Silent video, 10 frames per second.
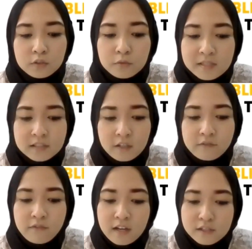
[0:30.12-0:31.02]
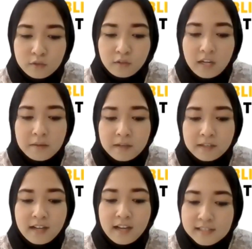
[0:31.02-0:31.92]
To Mr. Fazlur
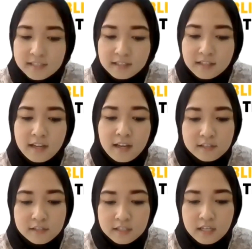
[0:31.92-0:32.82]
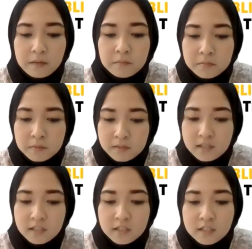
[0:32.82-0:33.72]
Rahman Hassan, SC
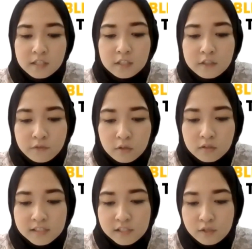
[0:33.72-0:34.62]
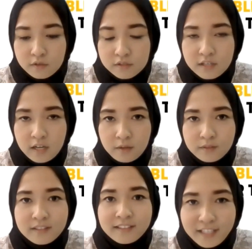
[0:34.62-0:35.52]
MEPP, the floor is yours now.
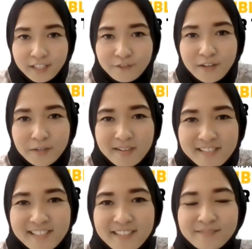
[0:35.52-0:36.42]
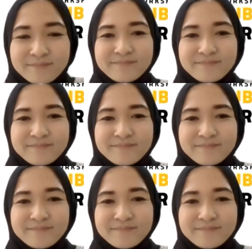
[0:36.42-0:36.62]
Thank you very much.